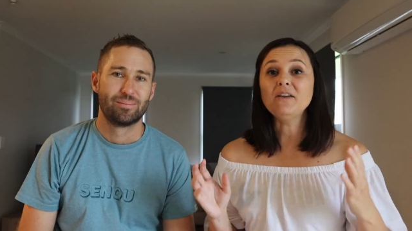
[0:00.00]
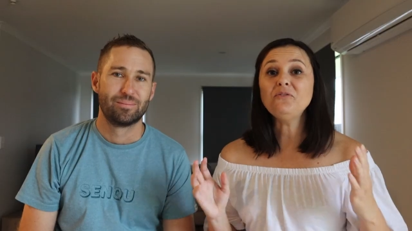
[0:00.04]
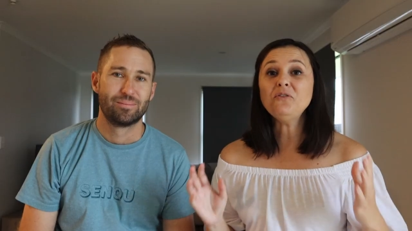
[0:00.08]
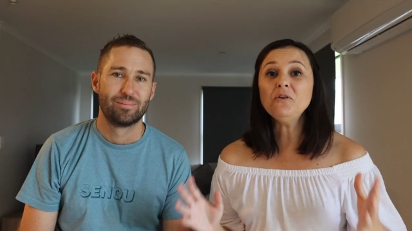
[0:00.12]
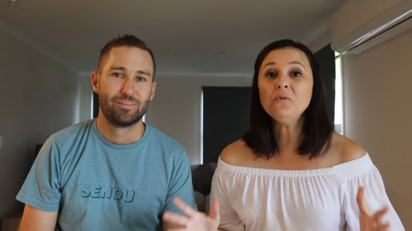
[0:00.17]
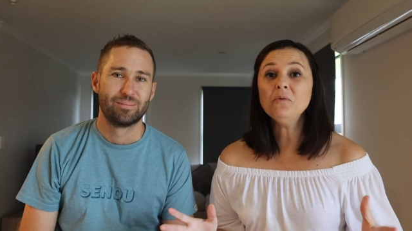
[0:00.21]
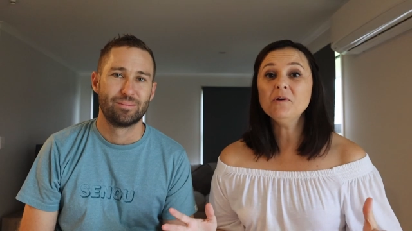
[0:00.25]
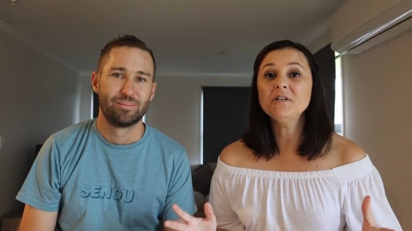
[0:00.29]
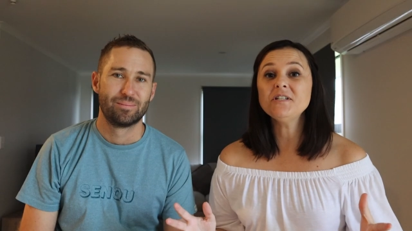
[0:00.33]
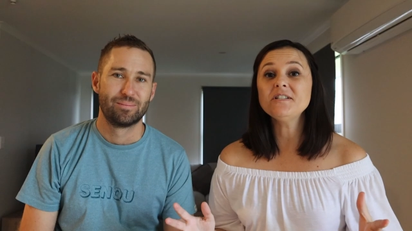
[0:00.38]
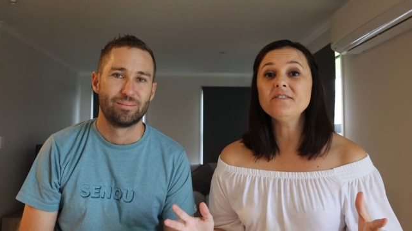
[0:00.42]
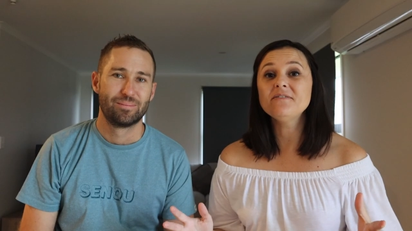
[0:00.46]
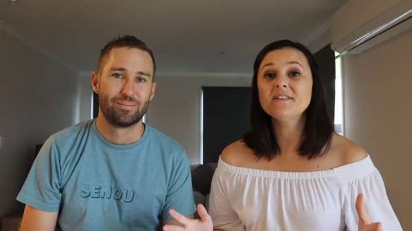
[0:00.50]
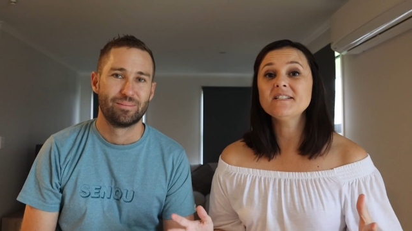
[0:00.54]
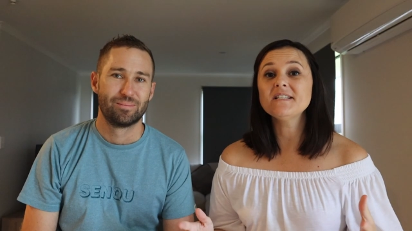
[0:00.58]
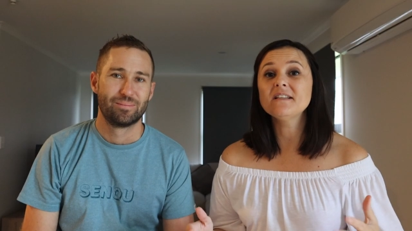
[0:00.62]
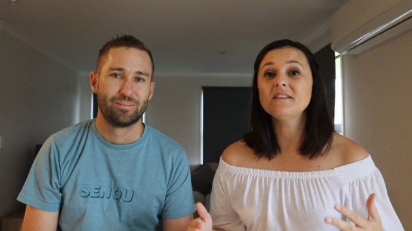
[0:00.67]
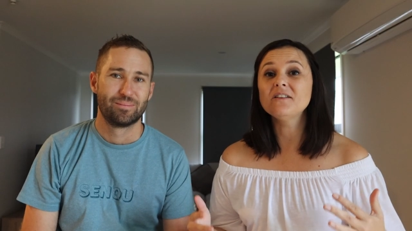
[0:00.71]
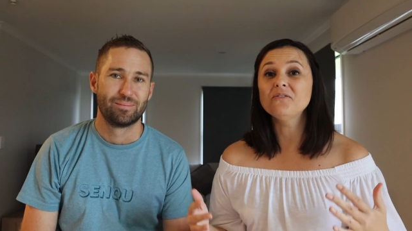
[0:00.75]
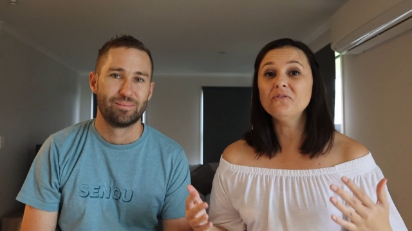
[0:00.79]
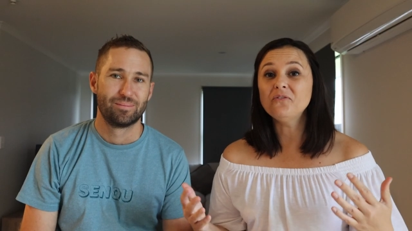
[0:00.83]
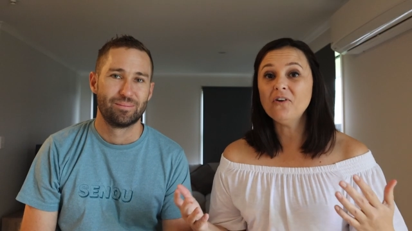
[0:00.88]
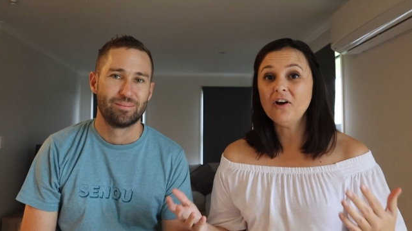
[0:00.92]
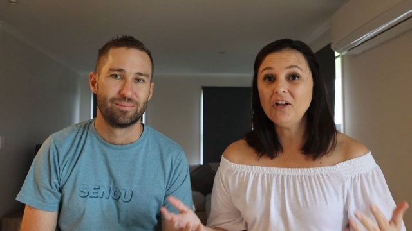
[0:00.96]
Speaker 1: if you want to visit
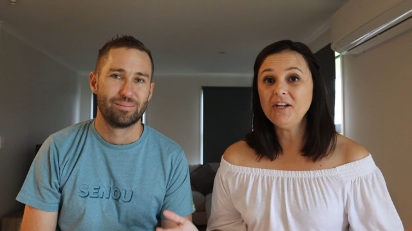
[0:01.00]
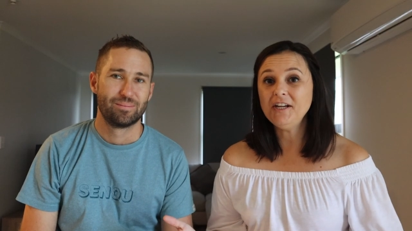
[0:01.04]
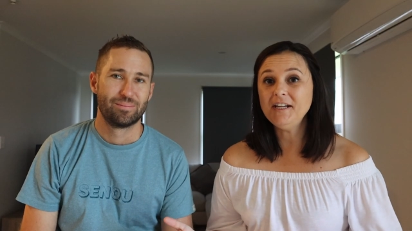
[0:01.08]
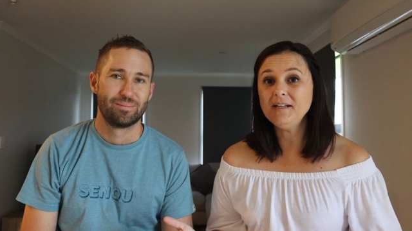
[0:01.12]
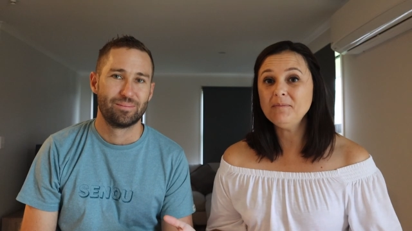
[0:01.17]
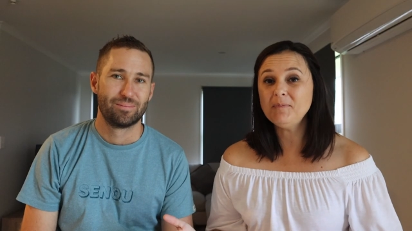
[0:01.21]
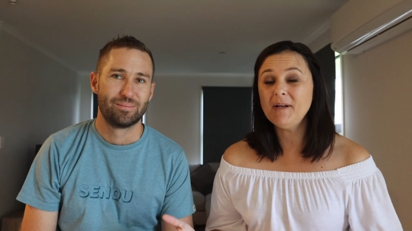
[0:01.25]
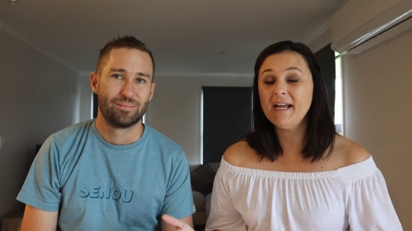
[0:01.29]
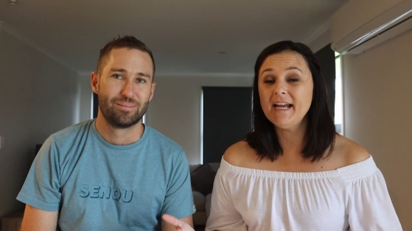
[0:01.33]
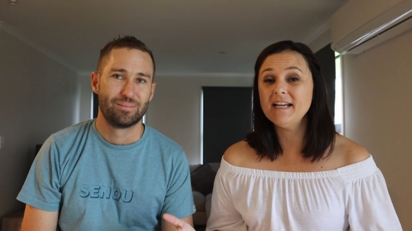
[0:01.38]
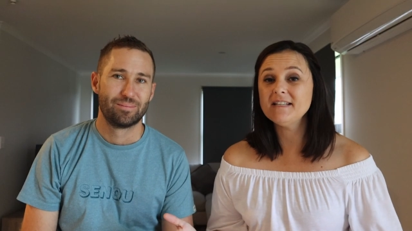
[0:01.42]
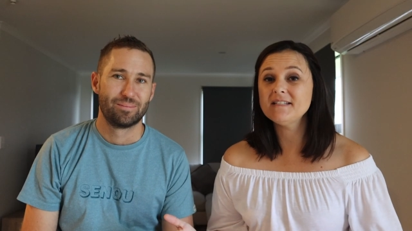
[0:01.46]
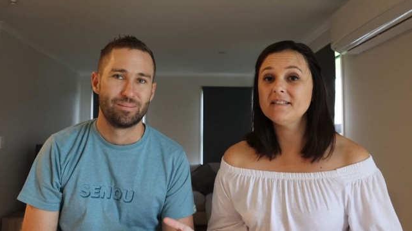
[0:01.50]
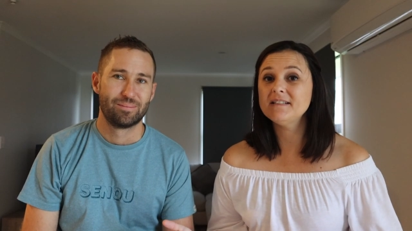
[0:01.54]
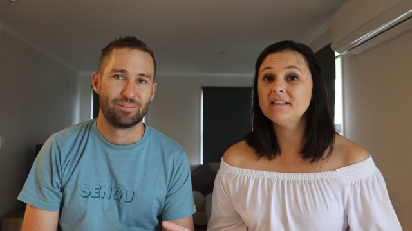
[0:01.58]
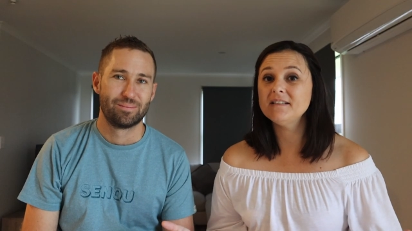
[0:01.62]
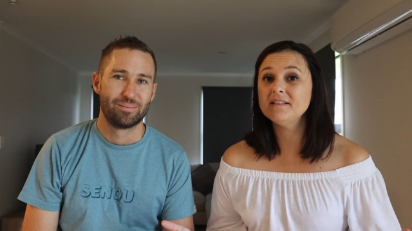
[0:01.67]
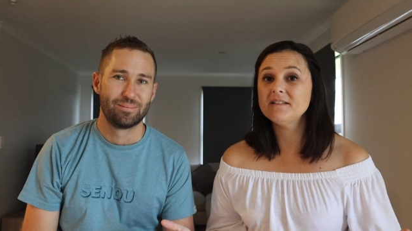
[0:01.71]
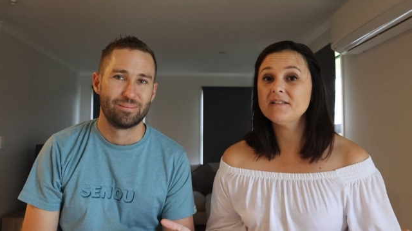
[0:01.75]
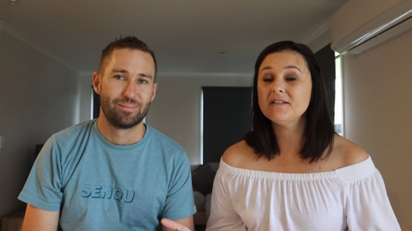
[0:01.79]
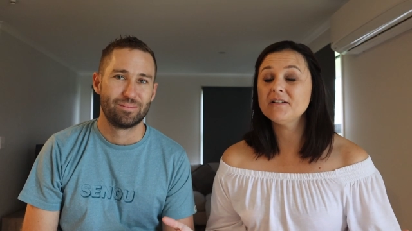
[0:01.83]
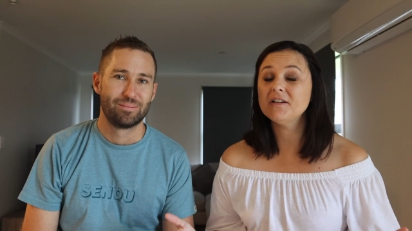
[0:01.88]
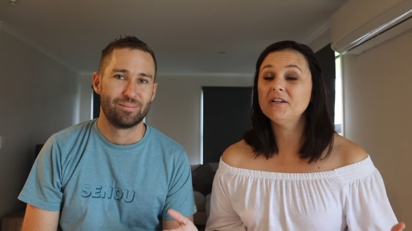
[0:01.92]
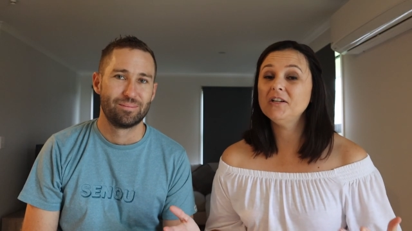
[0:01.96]
the following
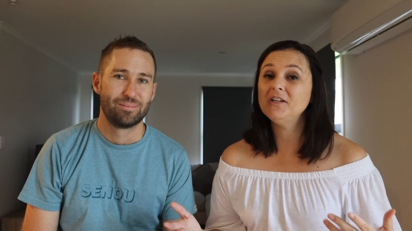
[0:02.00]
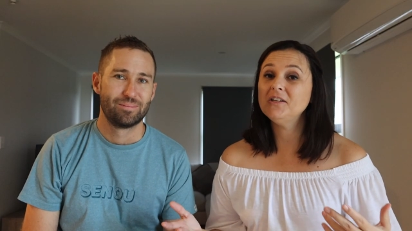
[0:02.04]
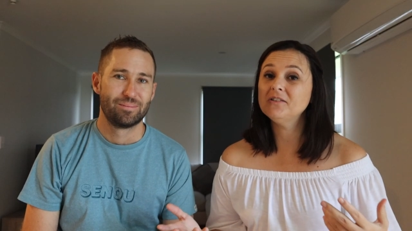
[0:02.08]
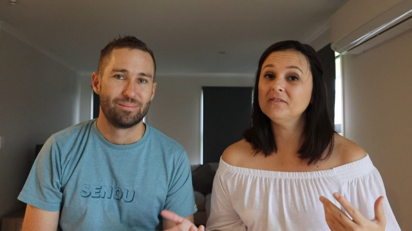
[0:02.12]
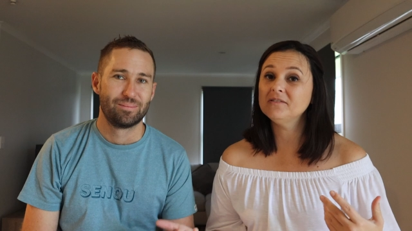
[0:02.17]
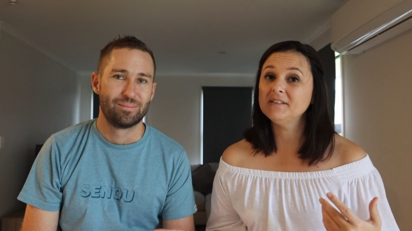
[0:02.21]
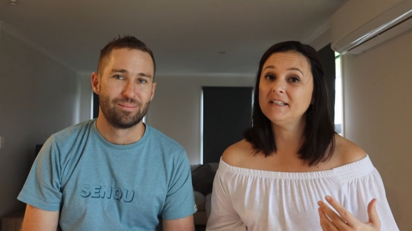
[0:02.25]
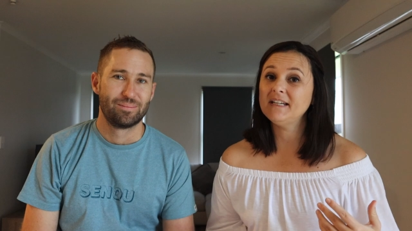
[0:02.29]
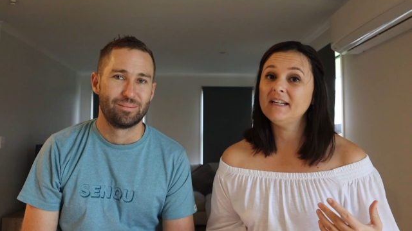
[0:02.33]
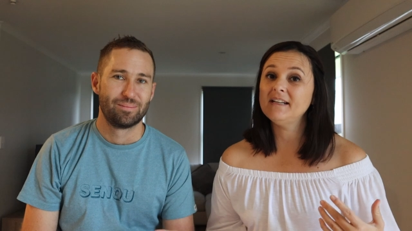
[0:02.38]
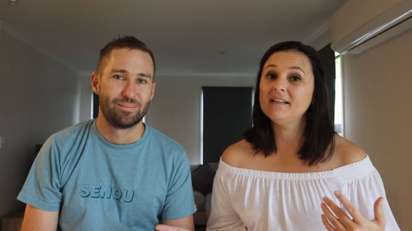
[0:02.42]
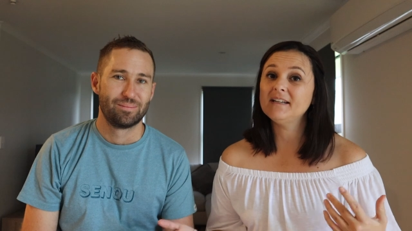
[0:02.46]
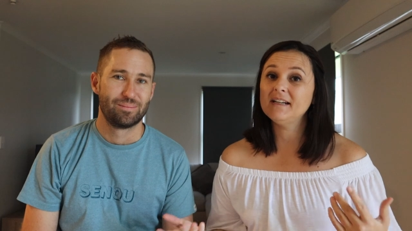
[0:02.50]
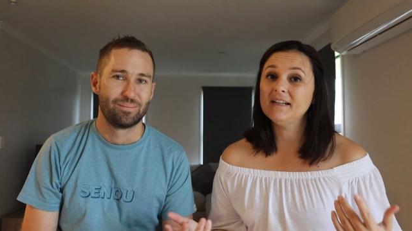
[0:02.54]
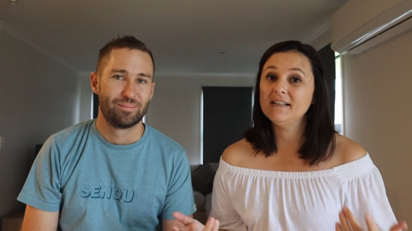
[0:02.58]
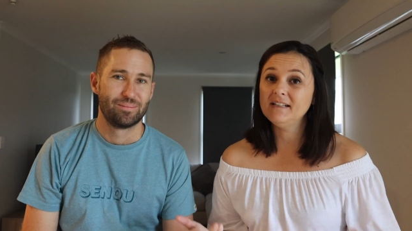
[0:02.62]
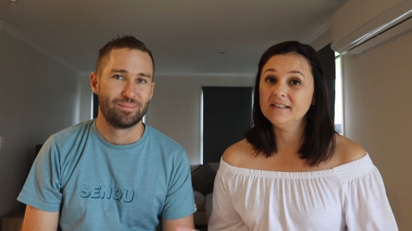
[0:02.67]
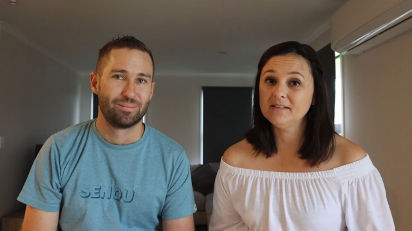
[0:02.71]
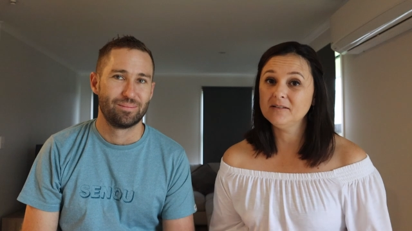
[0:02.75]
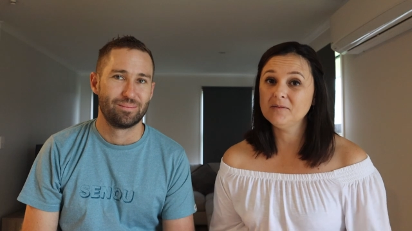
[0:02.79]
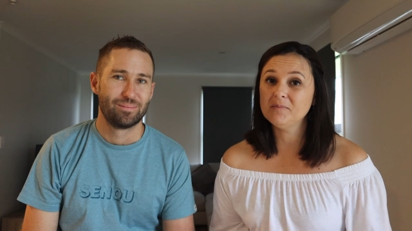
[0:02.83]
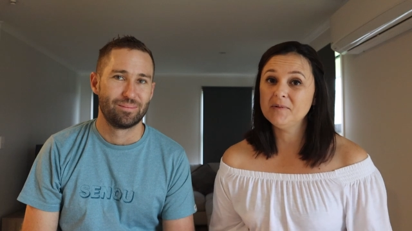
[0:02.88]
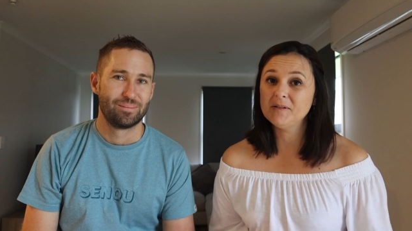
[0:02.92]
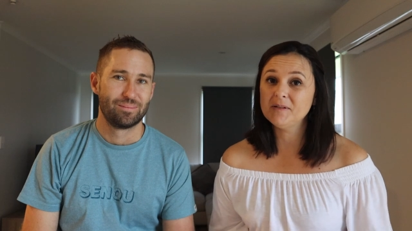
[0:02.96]
places, you'll need a little